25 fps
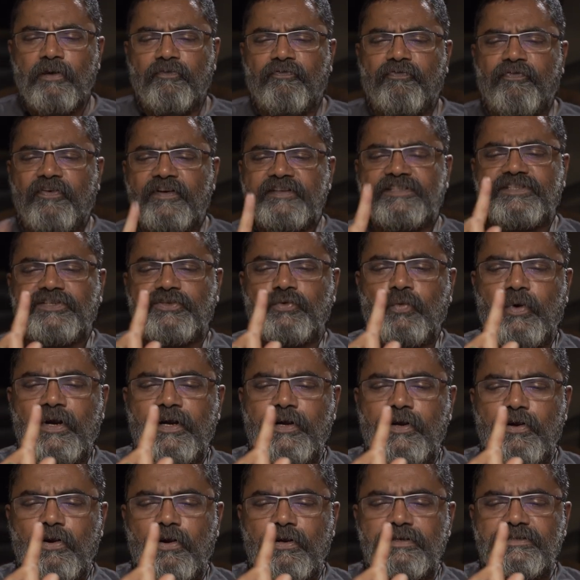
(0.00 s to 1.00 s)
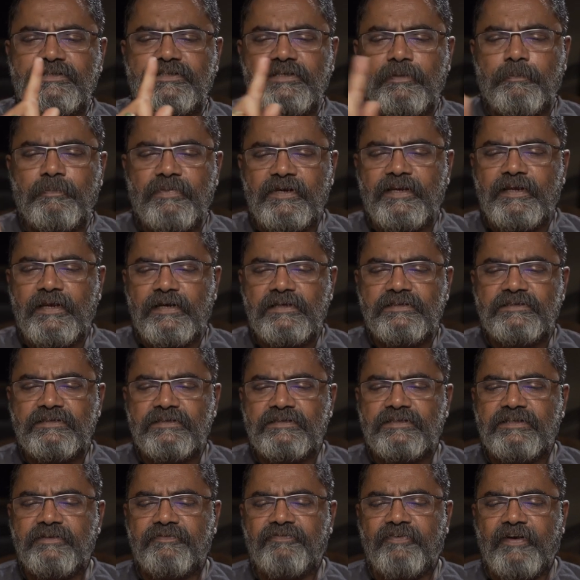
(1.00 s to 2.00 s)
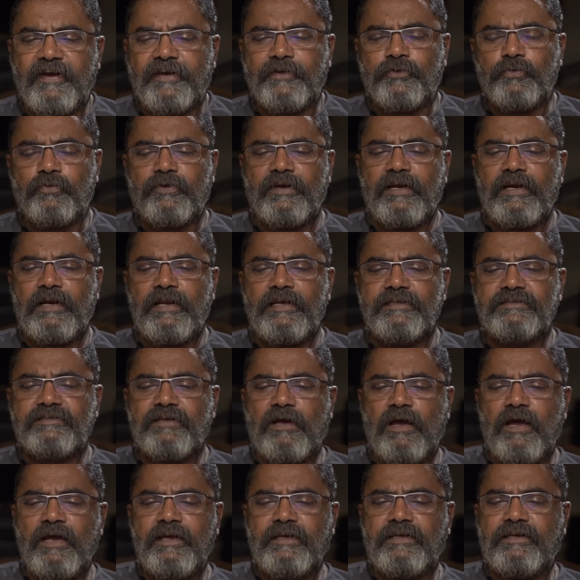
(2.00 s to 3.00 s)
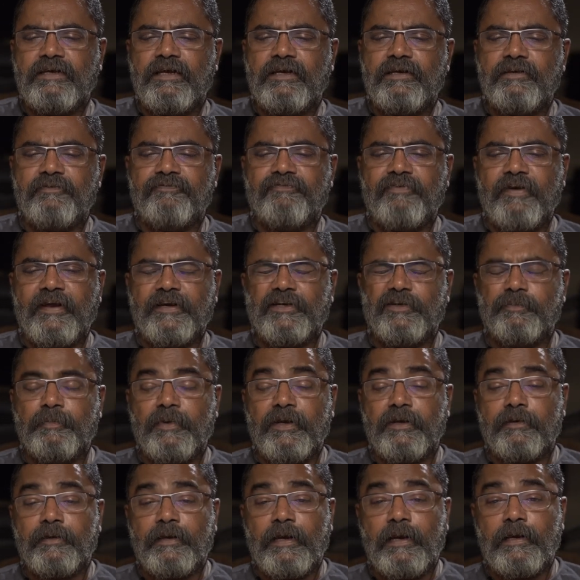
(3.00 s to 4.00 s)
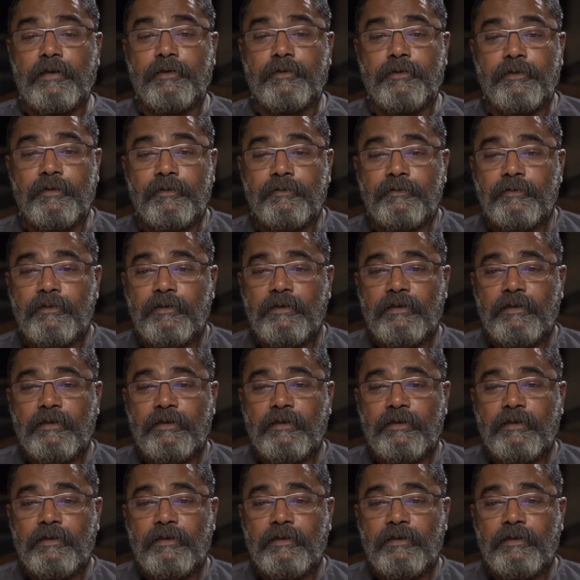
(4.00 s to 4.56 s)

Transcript: First, you are not somebody else's effect. You realize I can affect my reality.